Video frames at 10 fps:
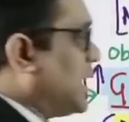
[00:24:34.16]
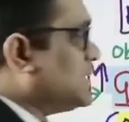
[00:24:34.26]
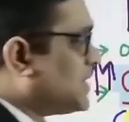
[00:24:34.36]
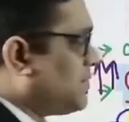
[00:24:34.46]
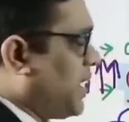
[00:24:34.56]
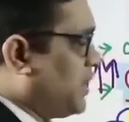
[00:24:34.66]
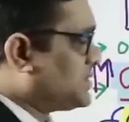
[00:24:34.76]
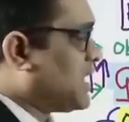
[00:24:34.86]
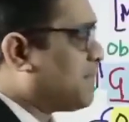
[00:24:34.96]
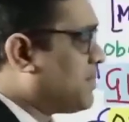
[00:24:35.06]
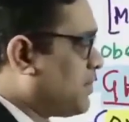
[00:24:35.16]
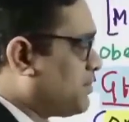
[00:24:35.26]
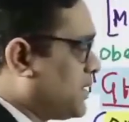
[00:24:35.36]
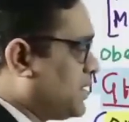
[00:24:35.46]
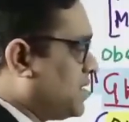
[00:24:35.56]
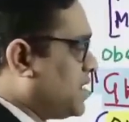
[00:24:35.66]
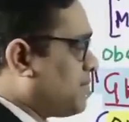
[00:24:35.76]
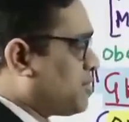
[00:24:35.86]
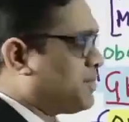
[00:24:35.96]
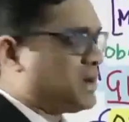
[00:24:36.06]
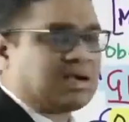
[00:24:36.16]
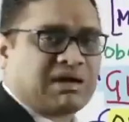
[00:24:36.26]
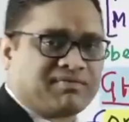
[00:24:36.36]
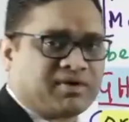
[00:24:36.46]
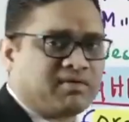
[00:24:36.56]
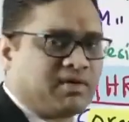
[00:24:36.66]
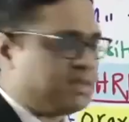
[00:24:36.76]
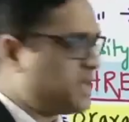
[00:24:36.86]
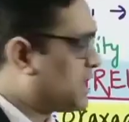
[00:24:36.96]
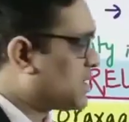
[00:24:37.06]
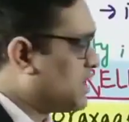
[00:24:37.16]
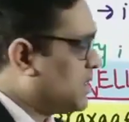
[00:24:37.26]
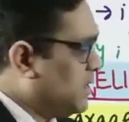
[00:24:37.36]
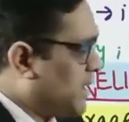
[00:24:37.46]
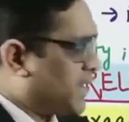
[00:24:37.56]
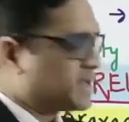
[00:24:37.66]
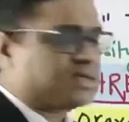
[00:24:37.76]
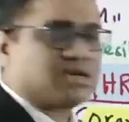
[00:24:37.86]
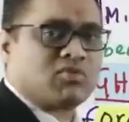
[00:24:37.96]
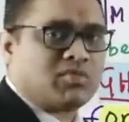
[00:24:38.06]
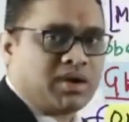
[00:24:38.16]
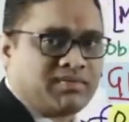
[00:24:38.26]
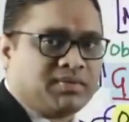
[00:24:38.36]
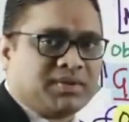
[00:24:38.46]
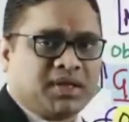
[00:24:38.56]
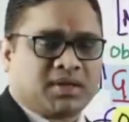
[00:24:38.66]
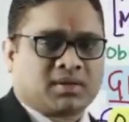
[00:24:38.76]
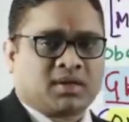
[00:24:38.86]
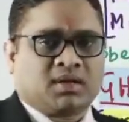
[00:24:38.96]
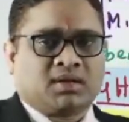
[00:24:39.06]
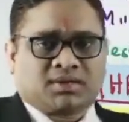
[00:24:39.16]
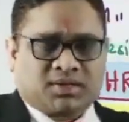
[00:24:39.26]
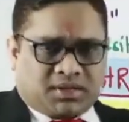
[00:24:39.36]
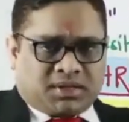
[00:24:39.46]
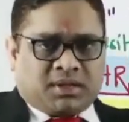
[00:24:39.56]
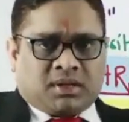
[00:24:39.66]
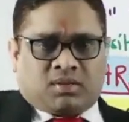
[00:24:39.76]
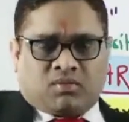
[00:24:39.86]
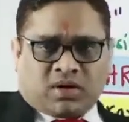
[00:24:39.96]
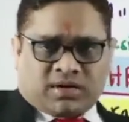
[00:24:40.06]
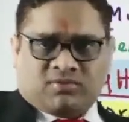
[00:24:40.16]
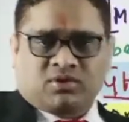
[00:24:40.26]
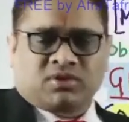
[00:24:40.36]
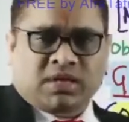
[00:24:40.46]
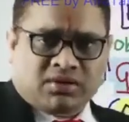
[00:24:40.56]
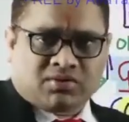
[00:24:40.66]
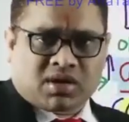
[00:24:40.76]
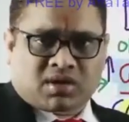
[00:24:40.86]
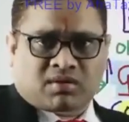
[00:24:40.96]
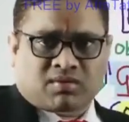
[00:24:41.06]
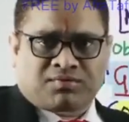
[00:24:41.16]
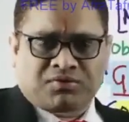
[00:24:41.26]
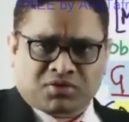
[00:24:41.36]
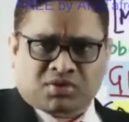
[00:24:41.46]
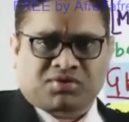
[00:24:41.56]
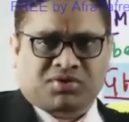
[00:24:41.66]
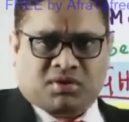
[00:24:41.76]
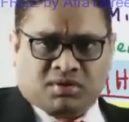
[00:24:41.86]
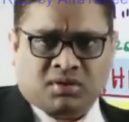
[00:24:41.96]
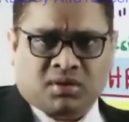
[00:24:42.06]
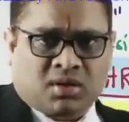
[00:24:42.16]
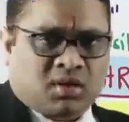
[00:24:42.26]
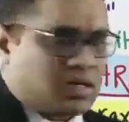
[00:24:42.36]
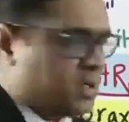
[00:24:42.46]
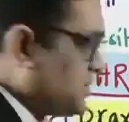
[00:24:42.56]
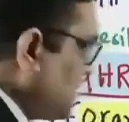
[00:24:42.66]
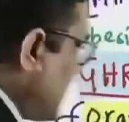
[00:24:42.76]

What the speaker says: Angelman is happy puppet, inappropriate laughter will be there, ataxic movement will be there. See what I want to tell you here, future question. See,